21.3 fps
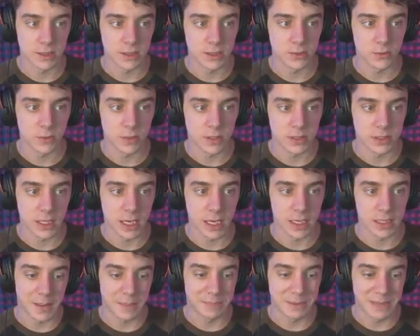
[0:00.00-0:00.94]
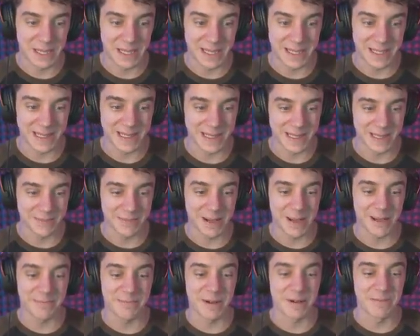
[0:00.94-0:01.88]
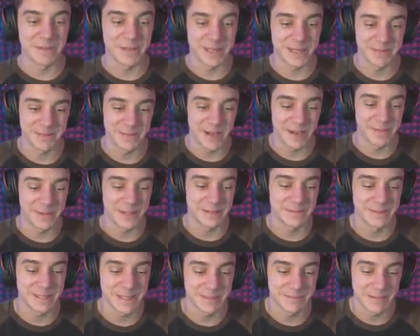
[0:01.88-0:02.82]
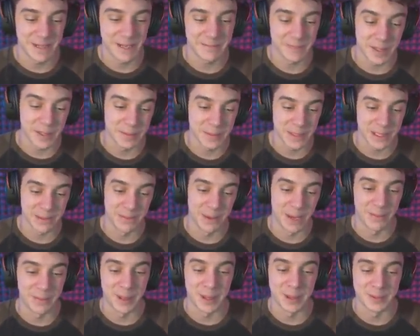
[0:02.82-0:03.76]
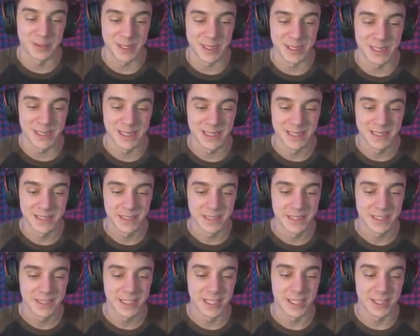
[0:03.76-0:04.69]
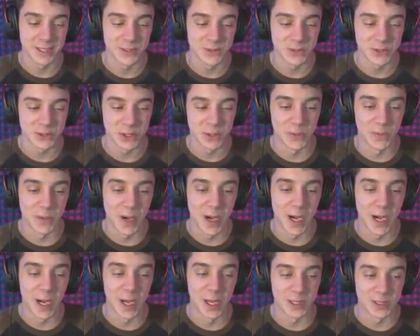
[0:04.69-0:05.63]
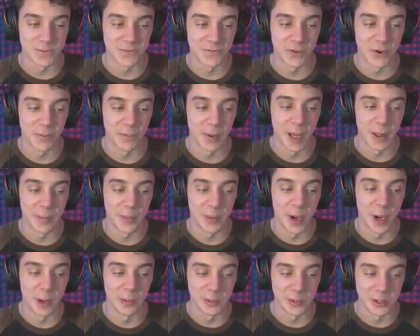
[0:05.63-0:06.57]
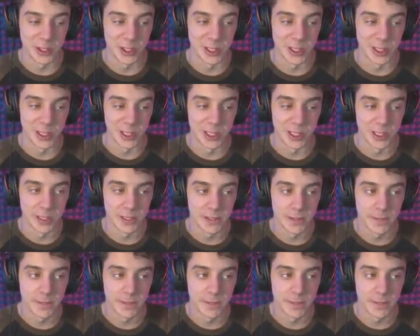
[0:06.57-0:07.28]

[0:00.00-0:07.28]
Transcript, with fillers: You will not. Pumpkin, my pumpkin, my pumpkin, my pumpkin, my pumpkin. Thank you so much for my pumpkin.